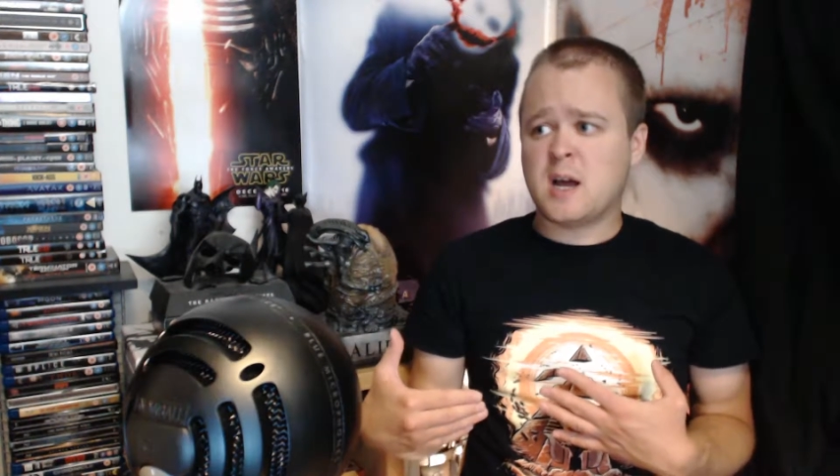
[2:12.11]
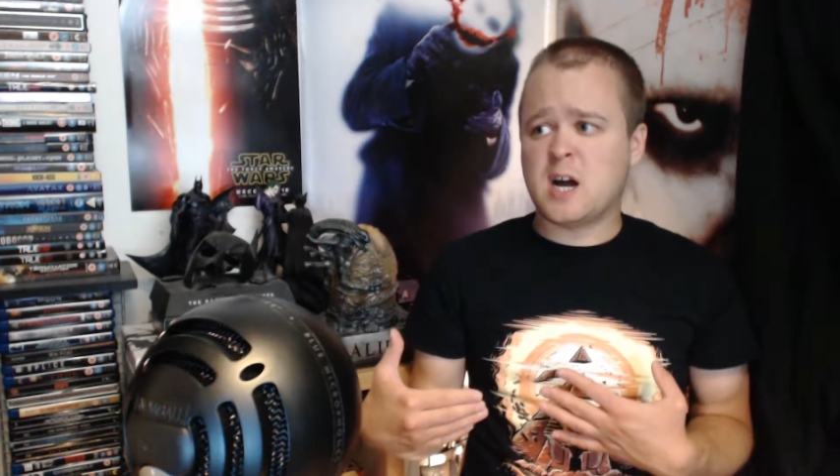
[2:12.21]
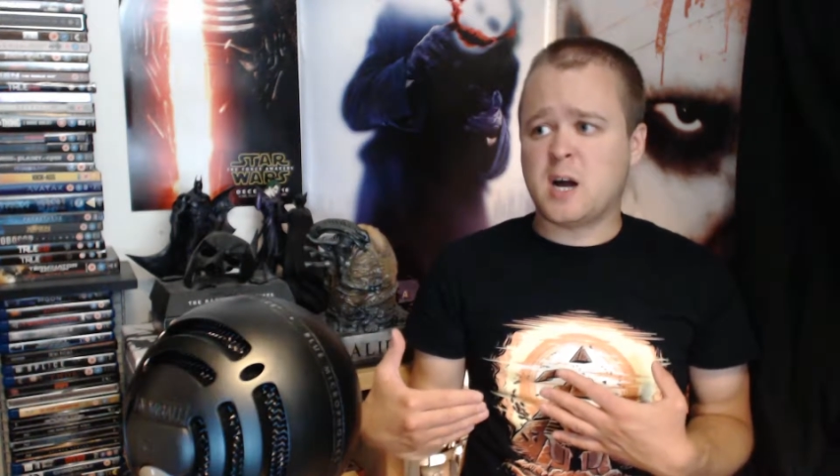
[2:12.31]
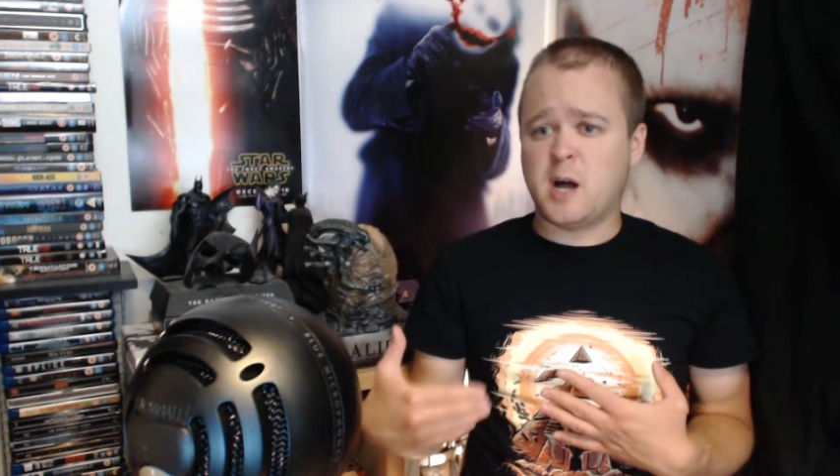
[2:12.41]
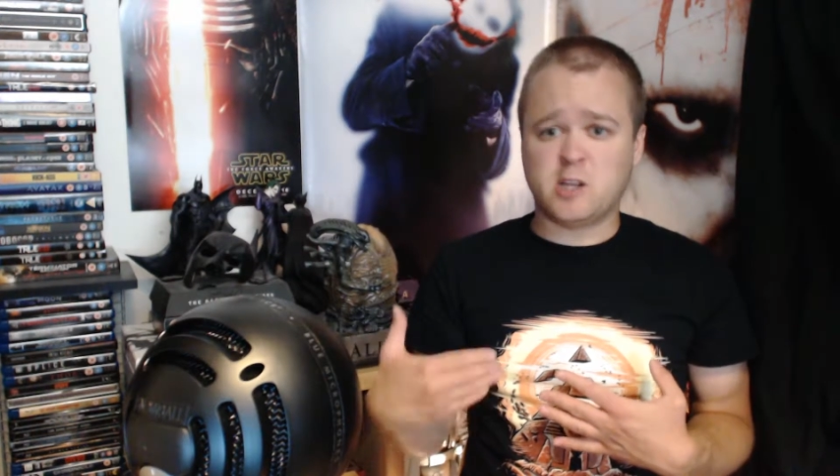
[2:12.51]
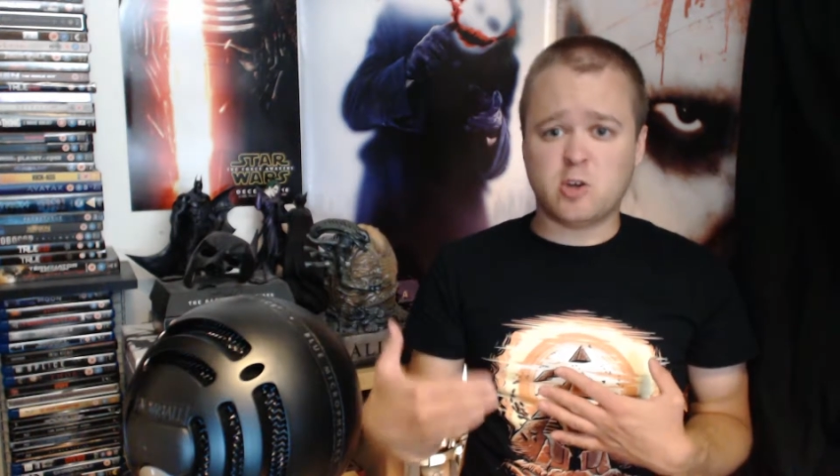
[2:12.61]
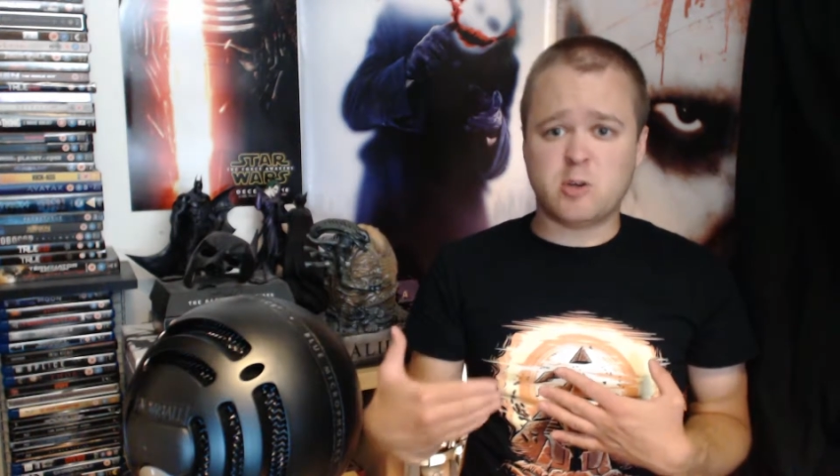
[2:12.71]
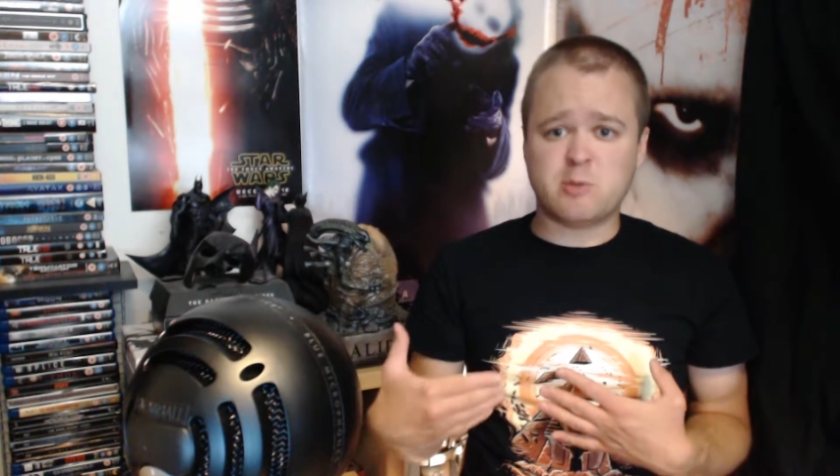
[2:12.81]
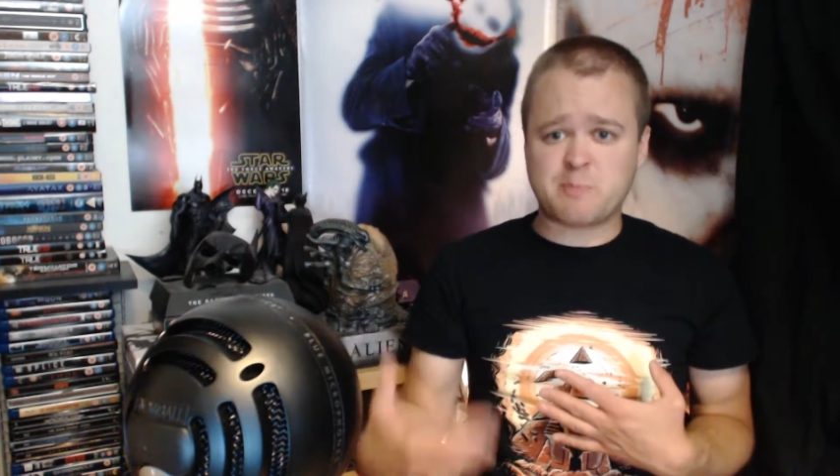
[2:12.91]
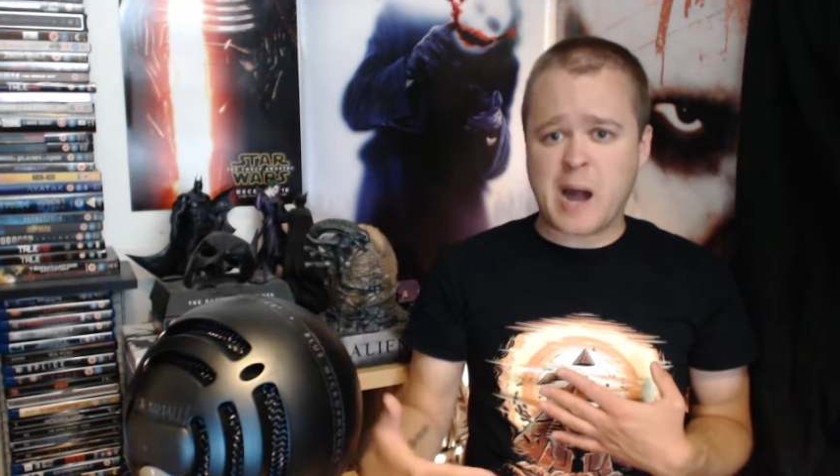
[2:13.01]
I
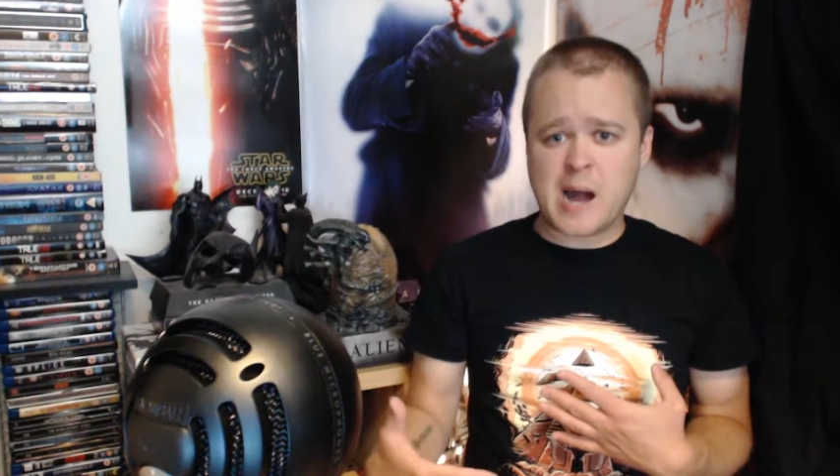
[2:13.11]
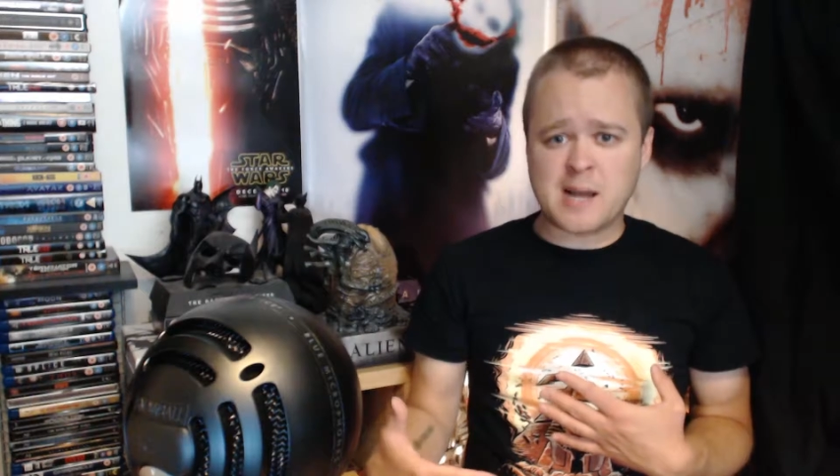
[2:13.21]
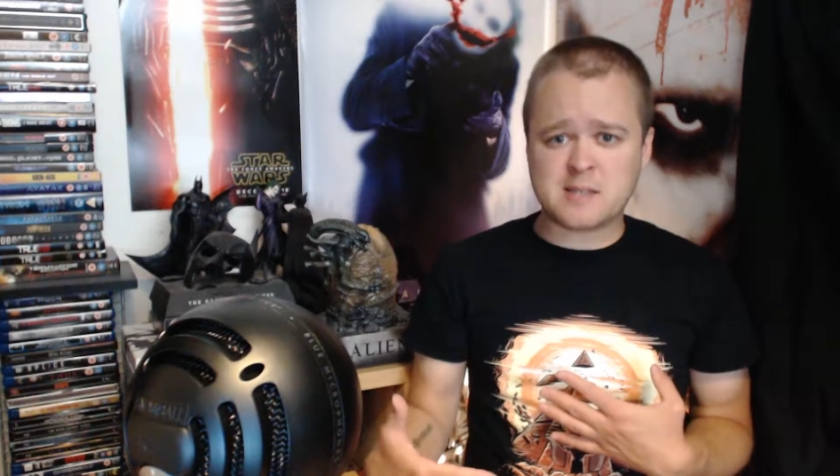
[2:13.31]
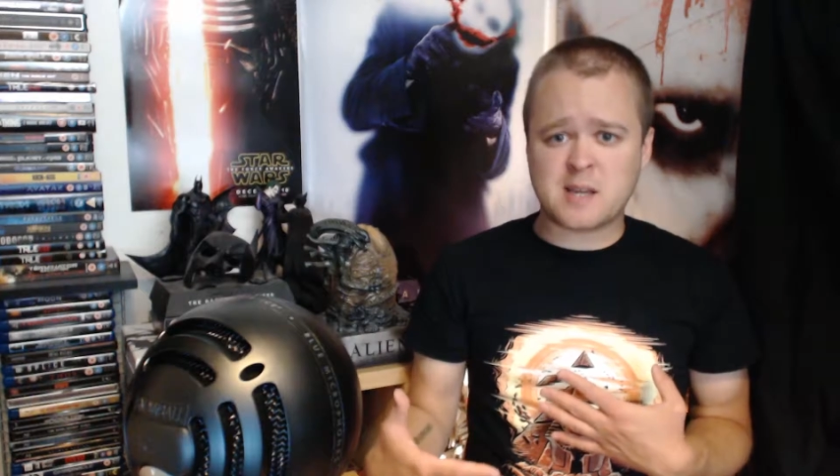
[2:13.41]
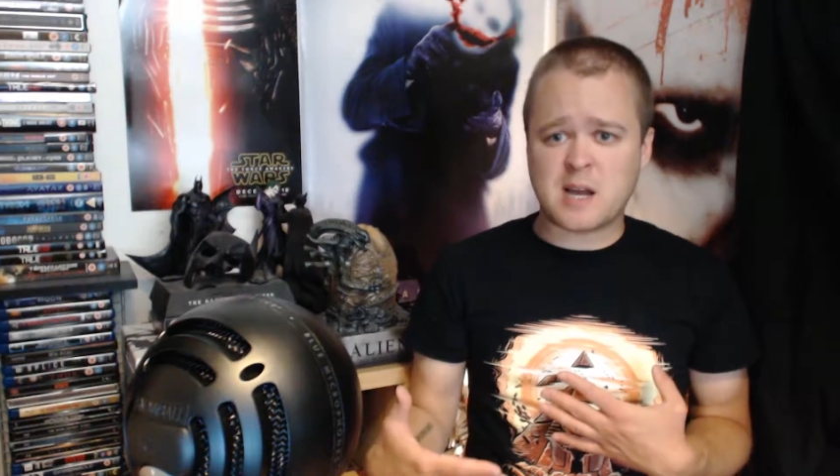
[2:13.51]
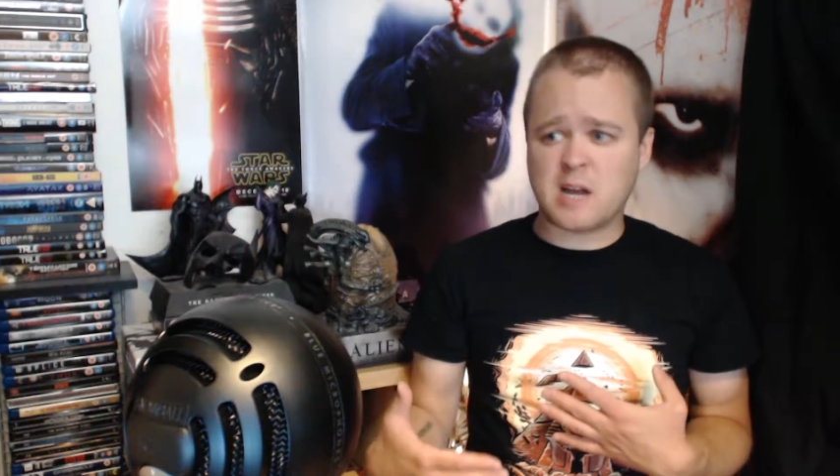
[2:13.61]
heard it was panned.